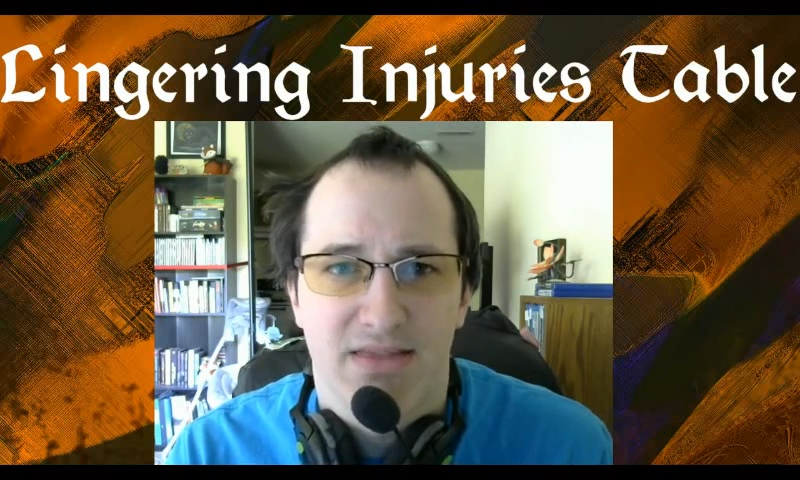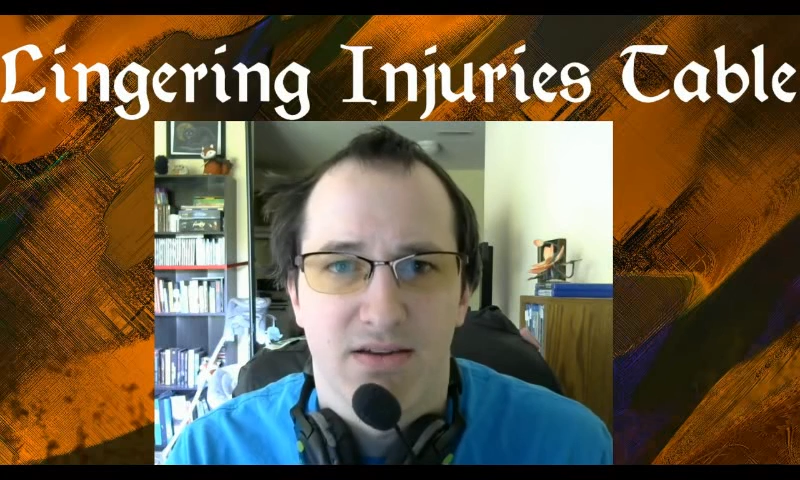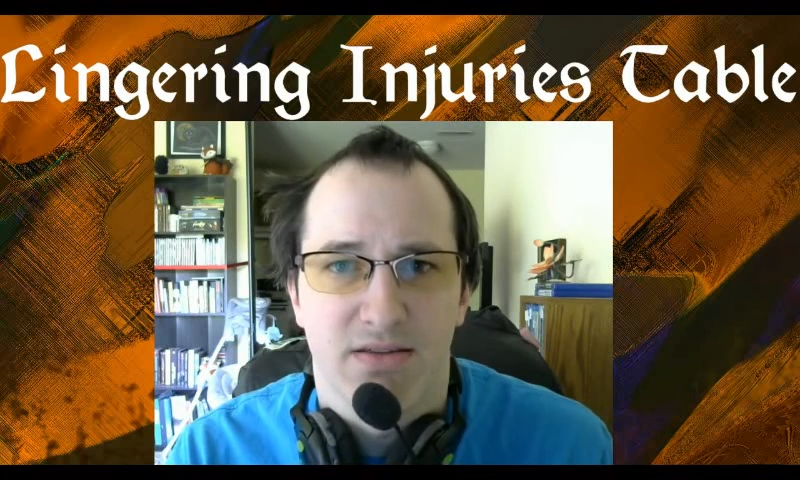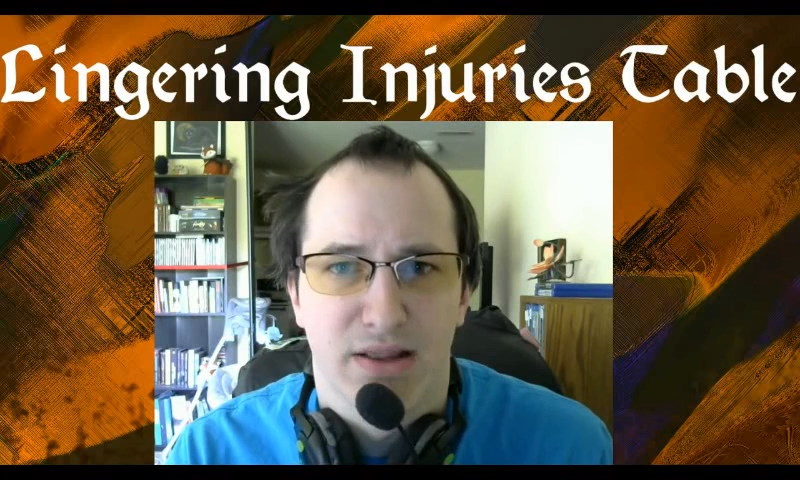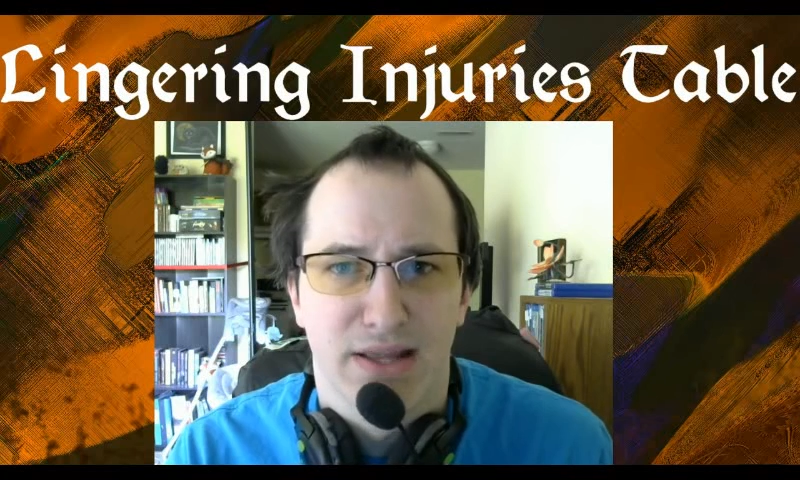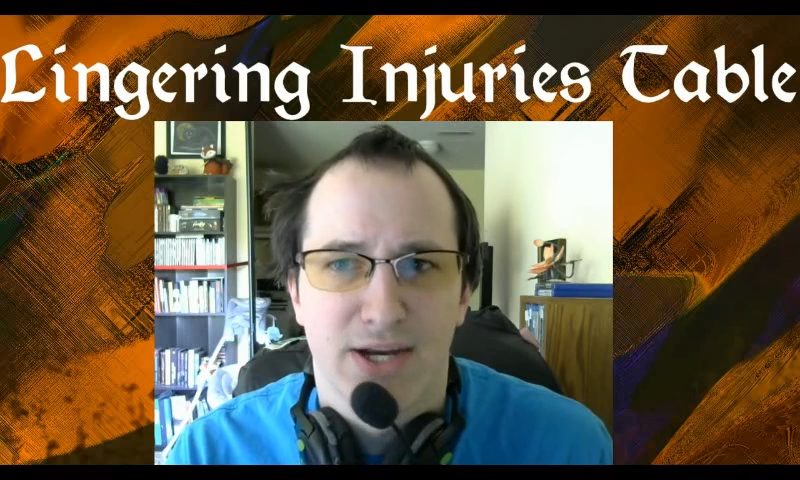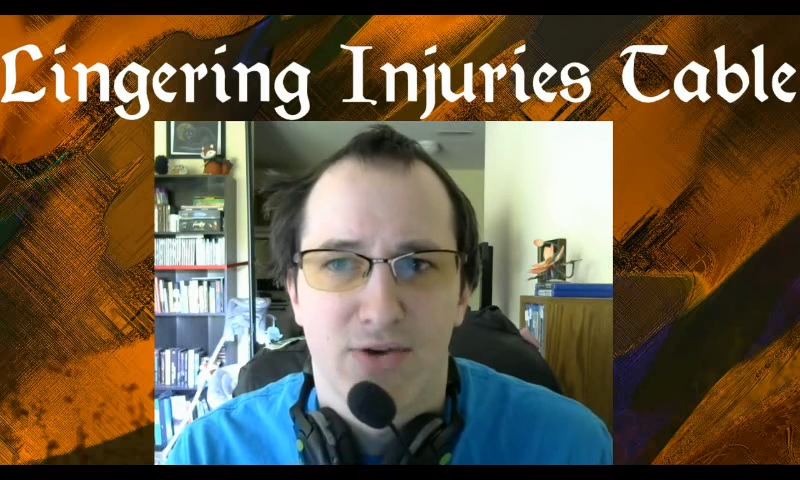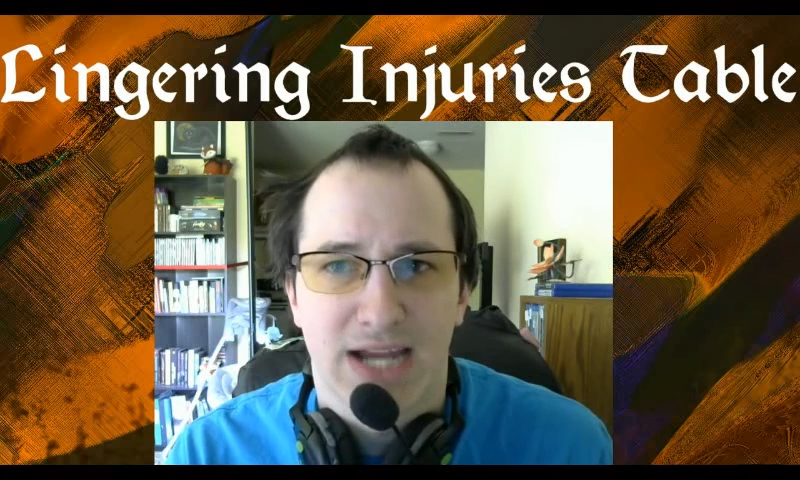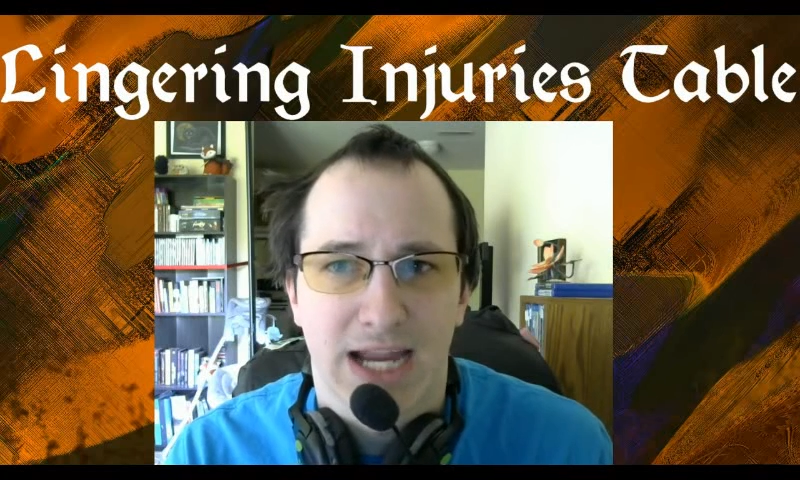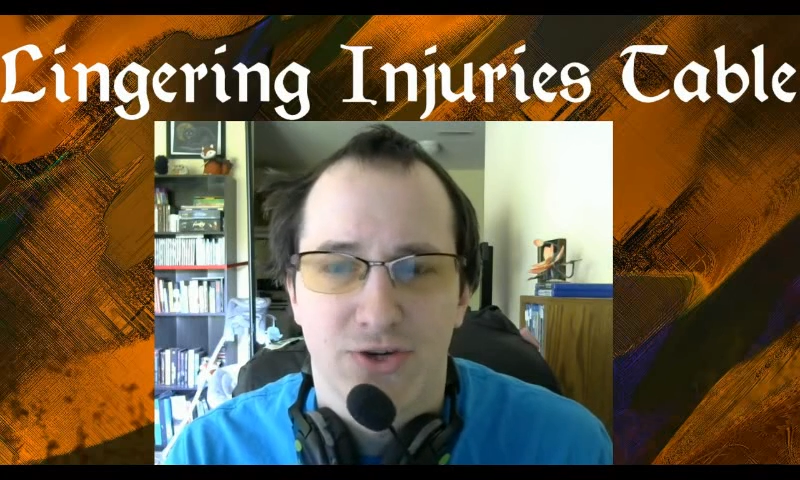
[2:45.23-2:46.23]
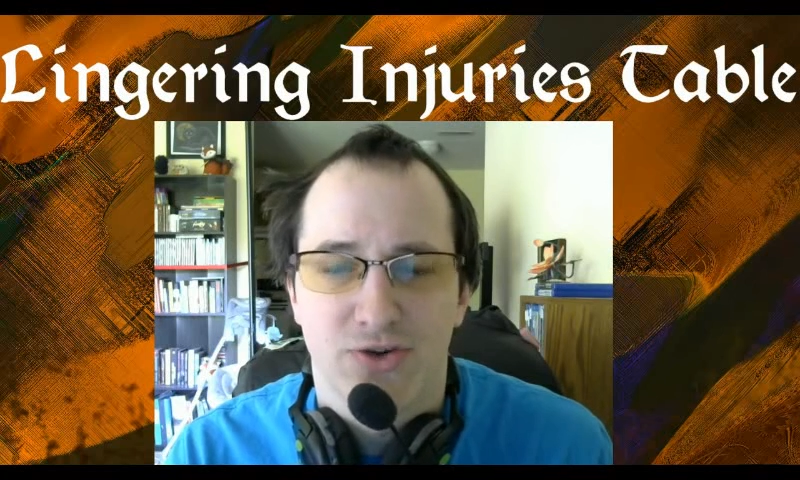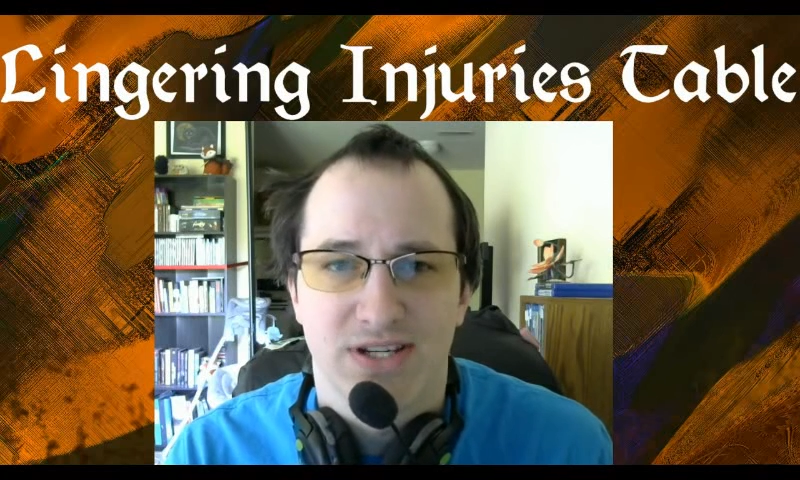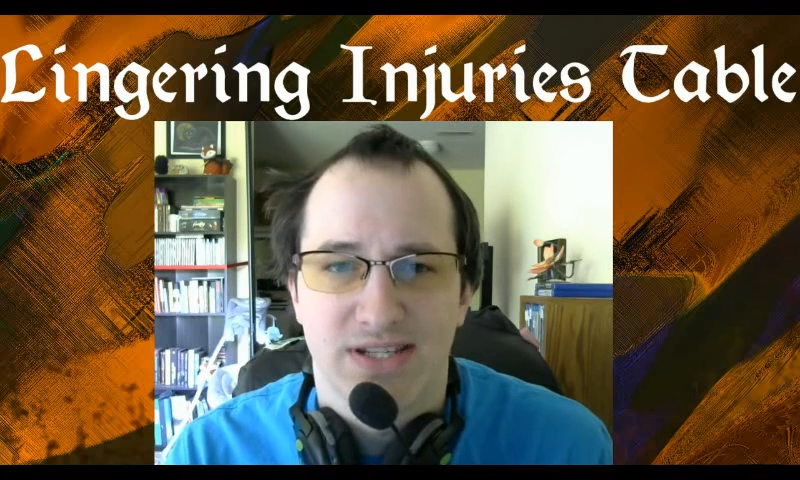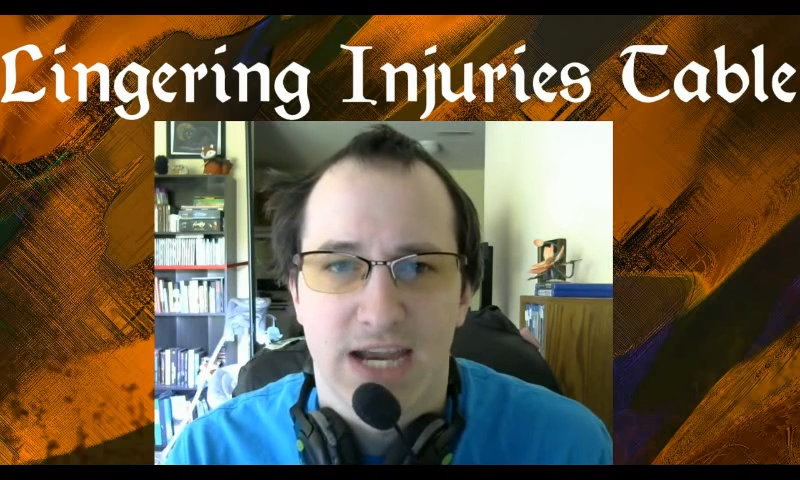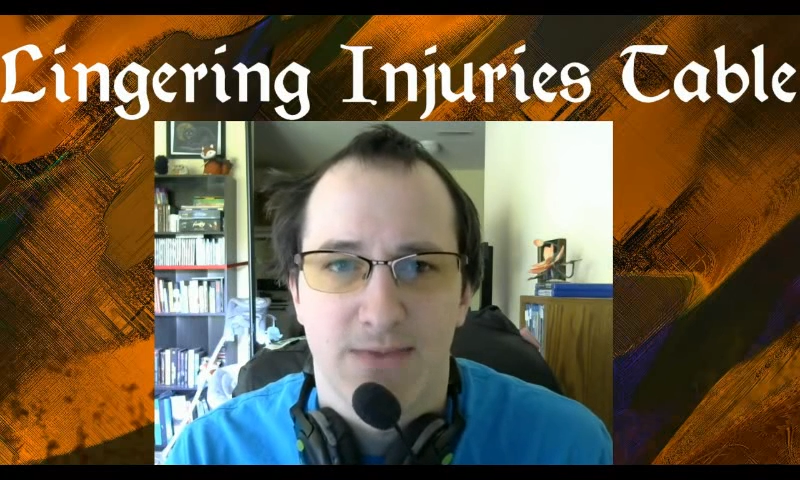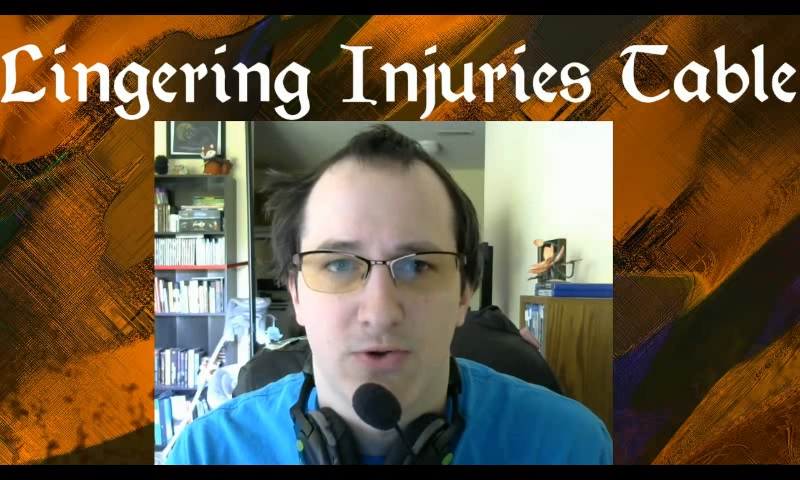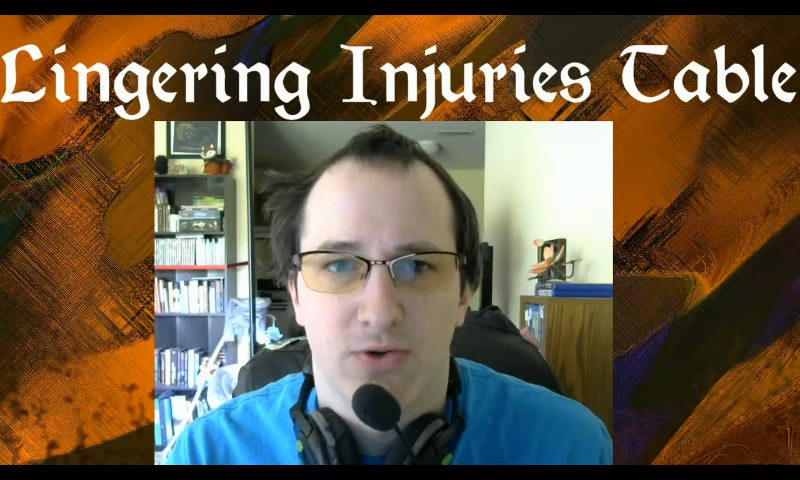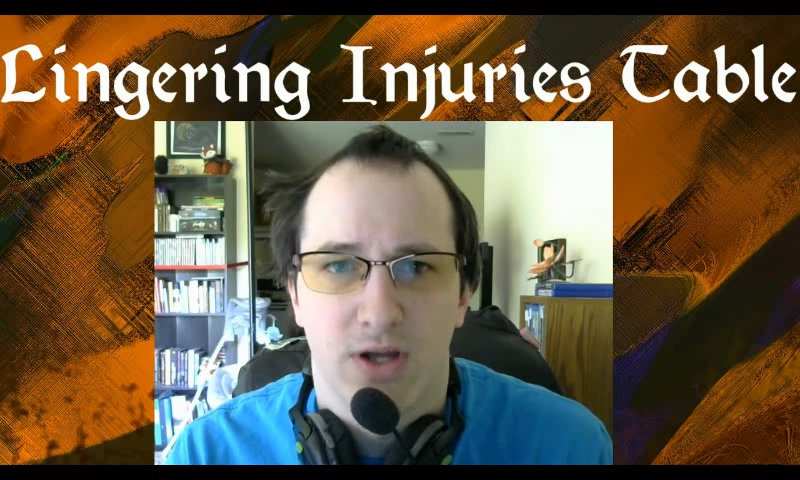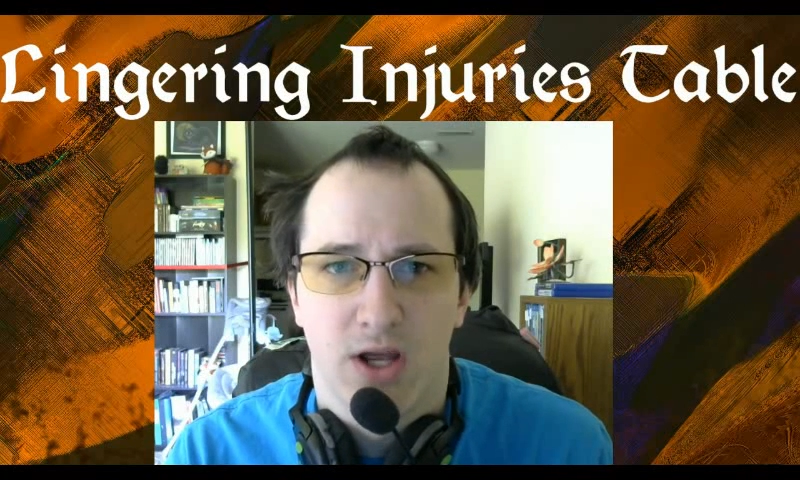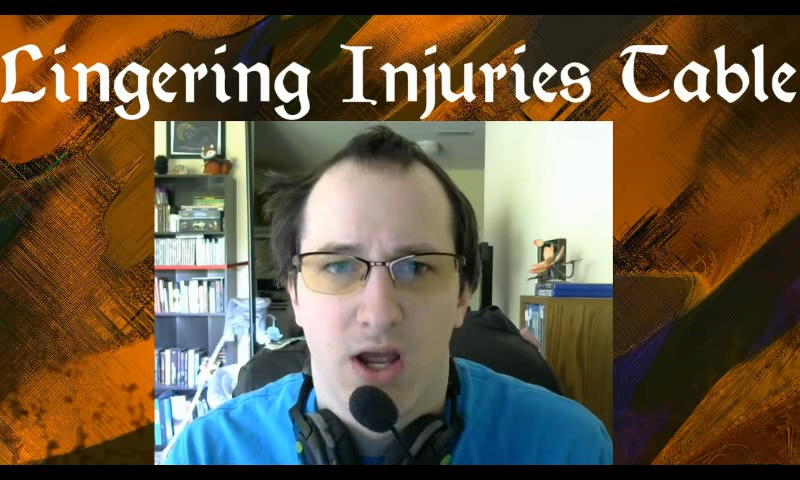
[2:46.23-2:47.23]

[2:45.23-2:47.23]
the Lingering Injuries table